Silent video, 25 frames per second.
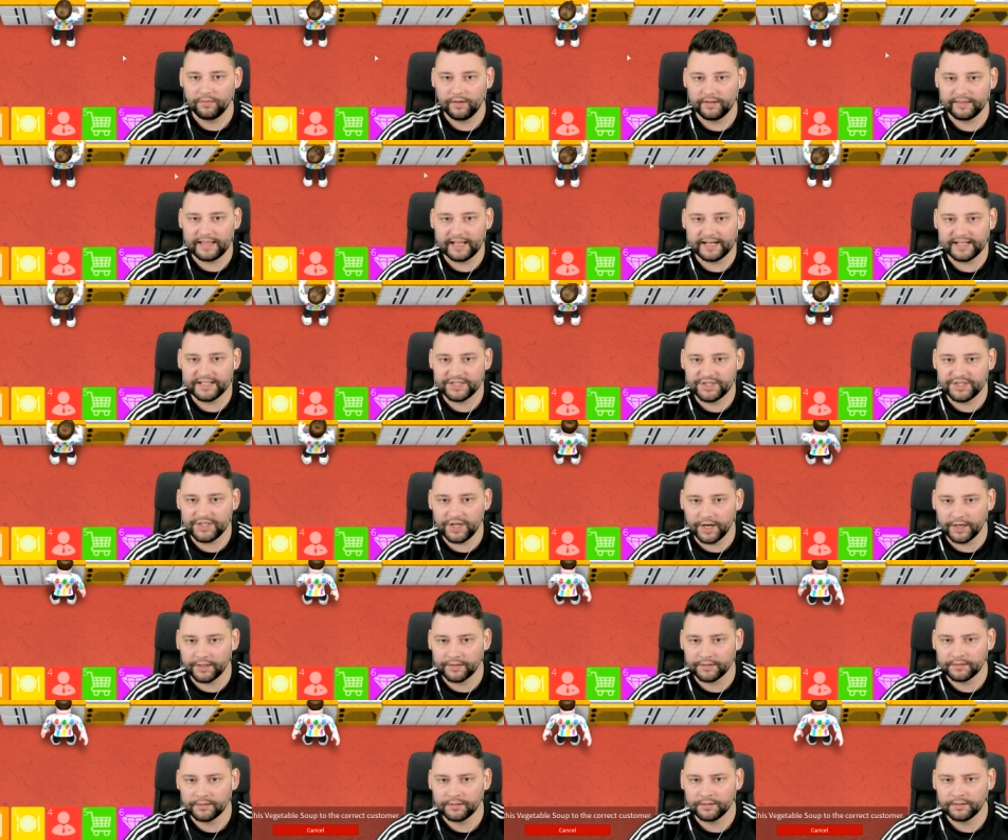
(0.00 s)
Right, that is
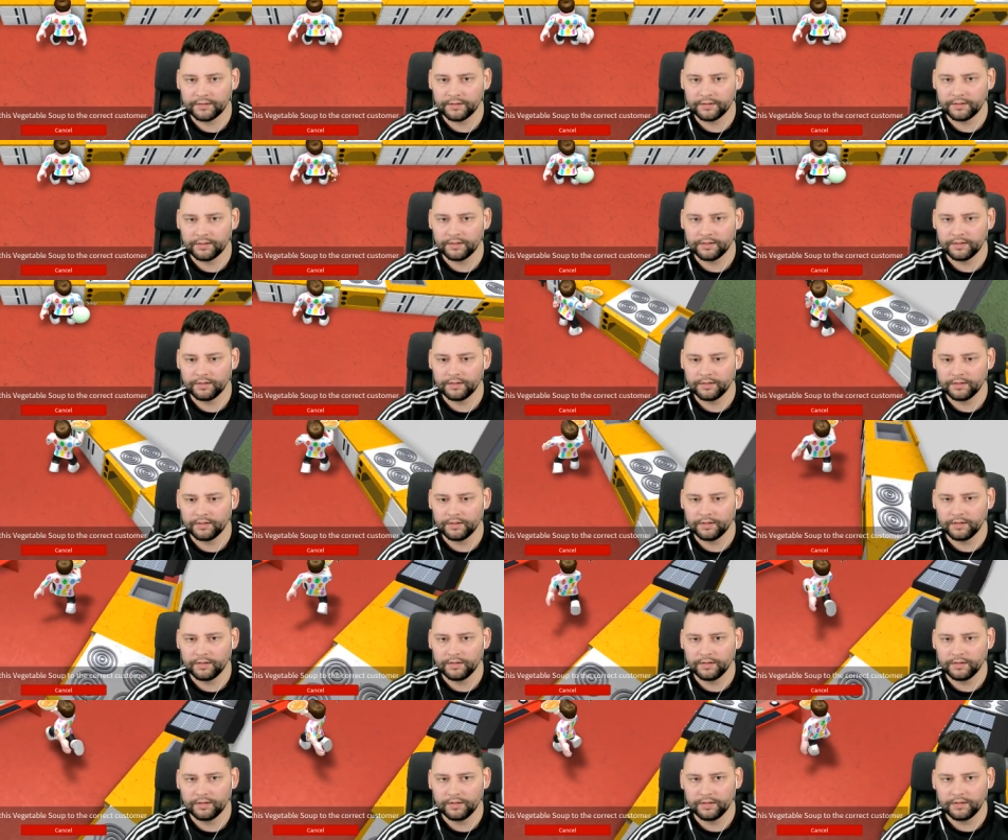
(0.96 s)
done.
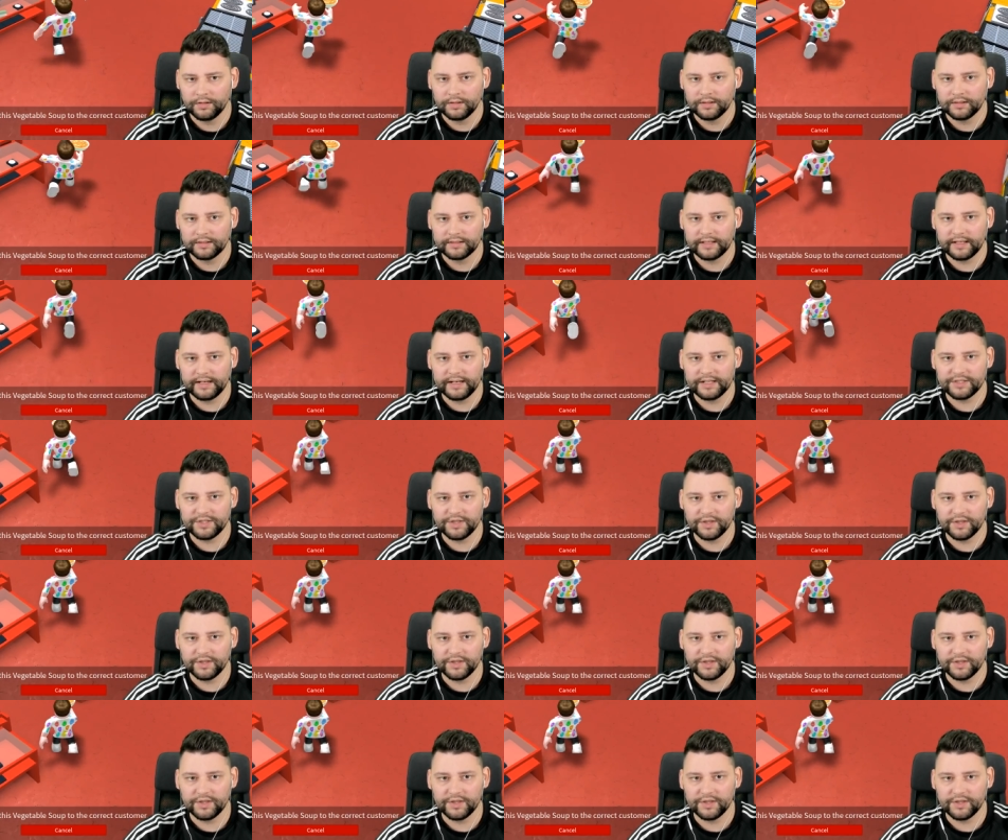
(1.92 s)
Get